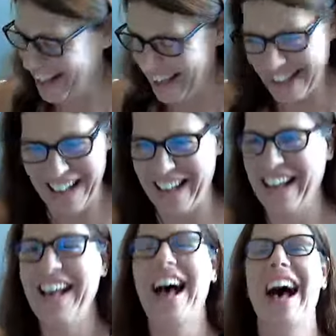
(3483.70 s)

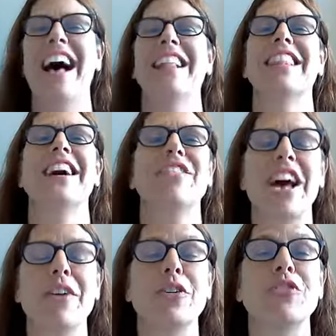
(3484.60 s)
I love
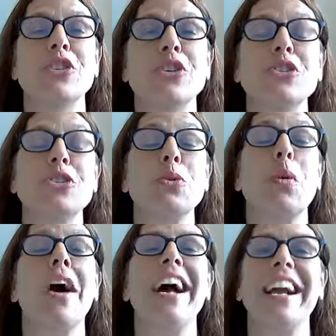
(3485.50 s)
that. Refuse to
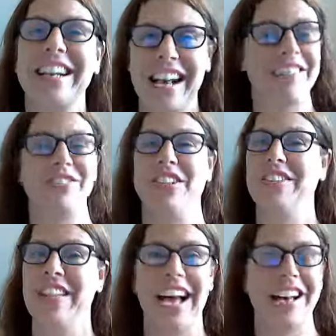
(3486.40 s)
whine. I've done that.